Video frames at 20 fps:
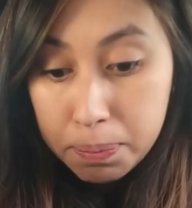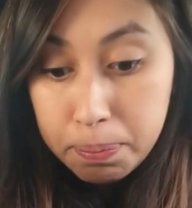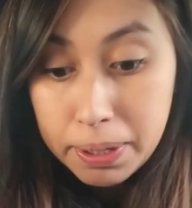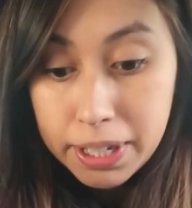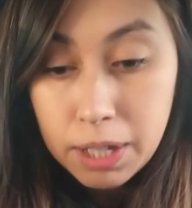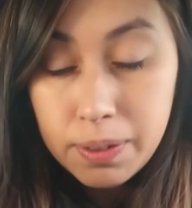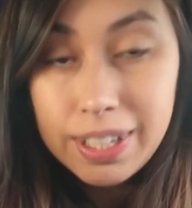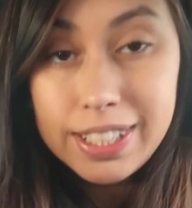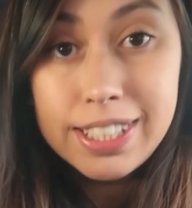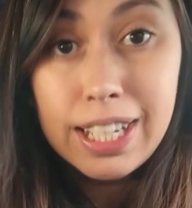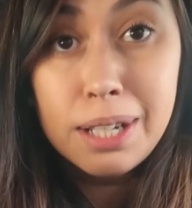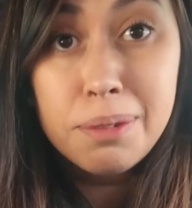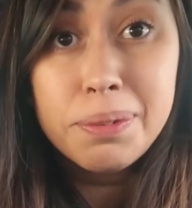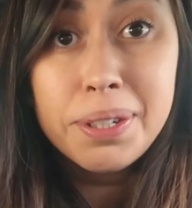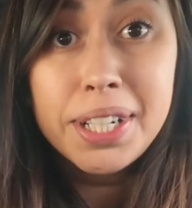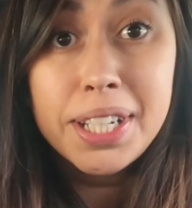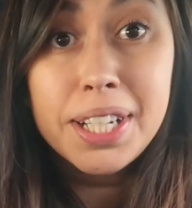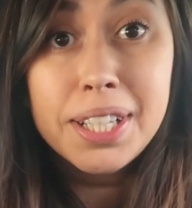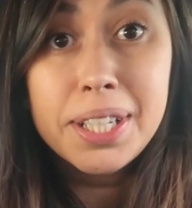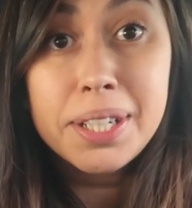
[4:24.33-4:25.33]
But anyways, I'm
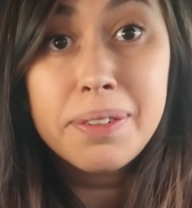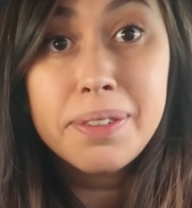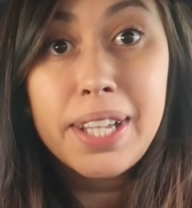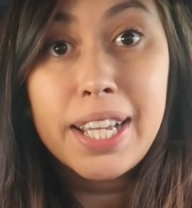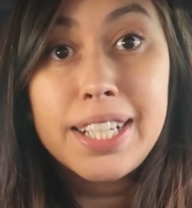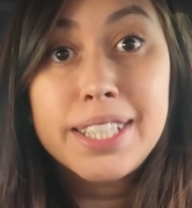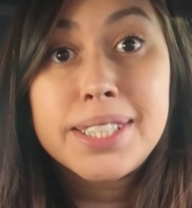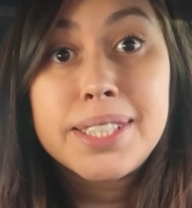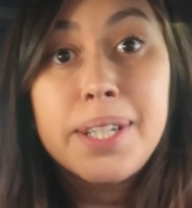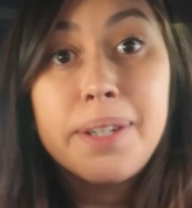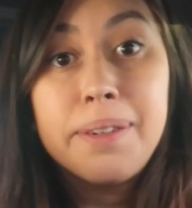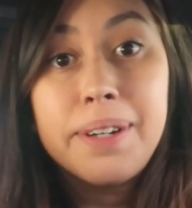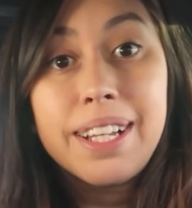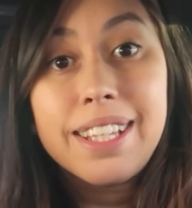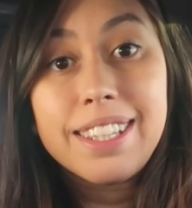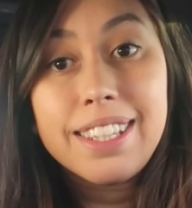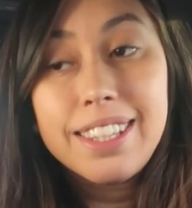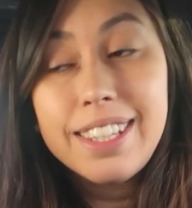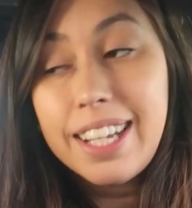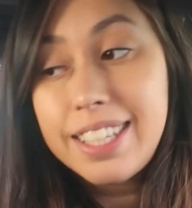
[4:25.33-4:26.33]
running a little late, so
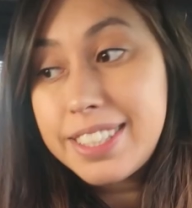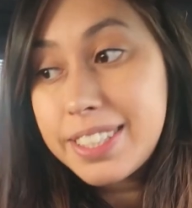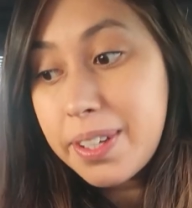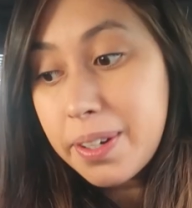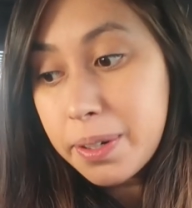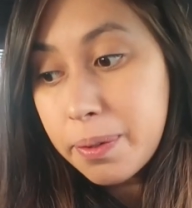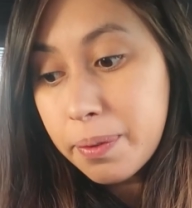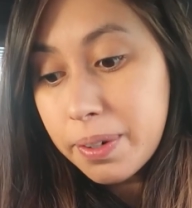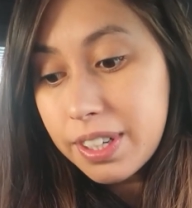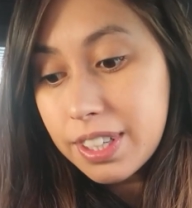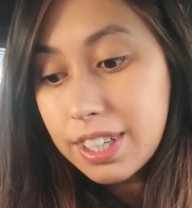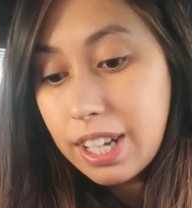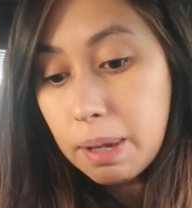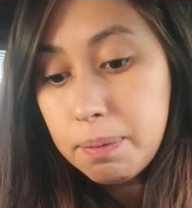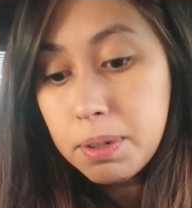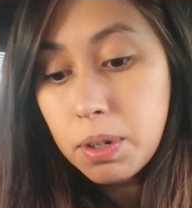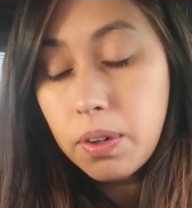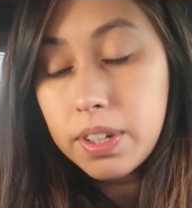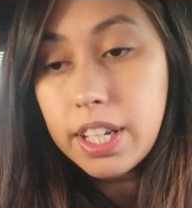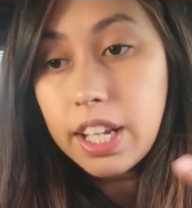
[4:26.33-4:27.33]
let's go to work.
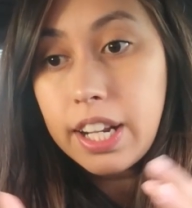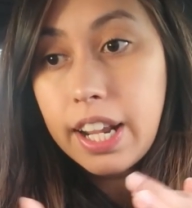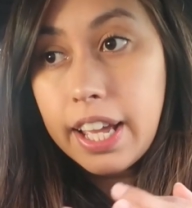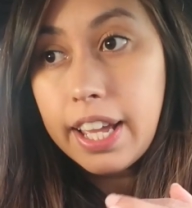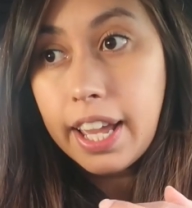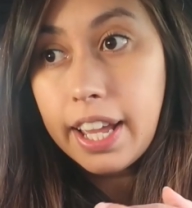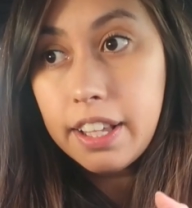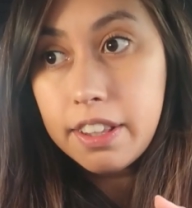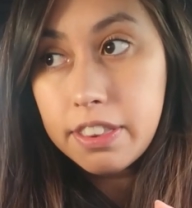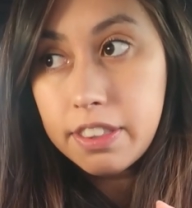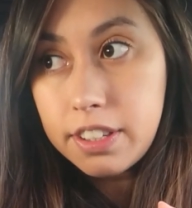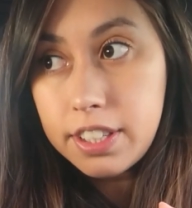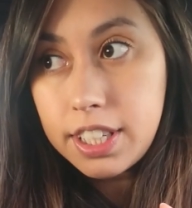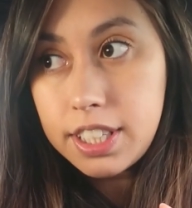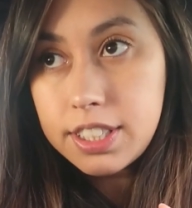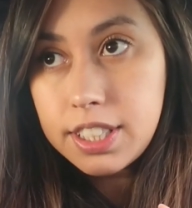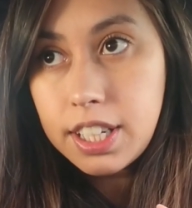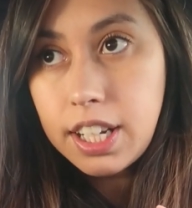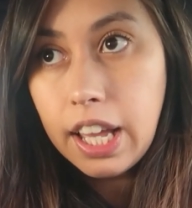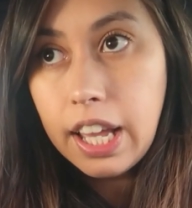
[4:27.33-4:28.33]
I'm going in at eight
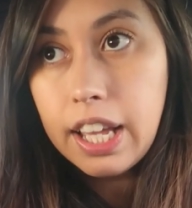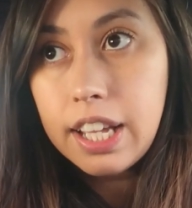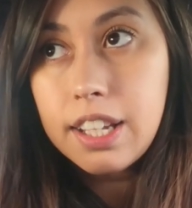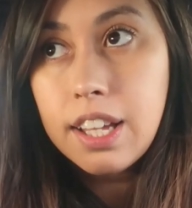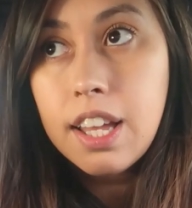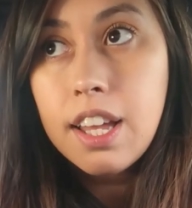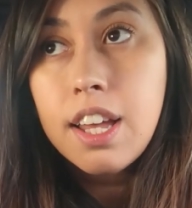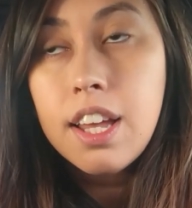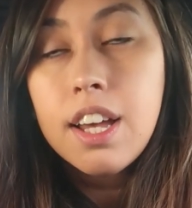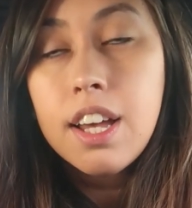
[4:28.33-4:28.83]
thirty today.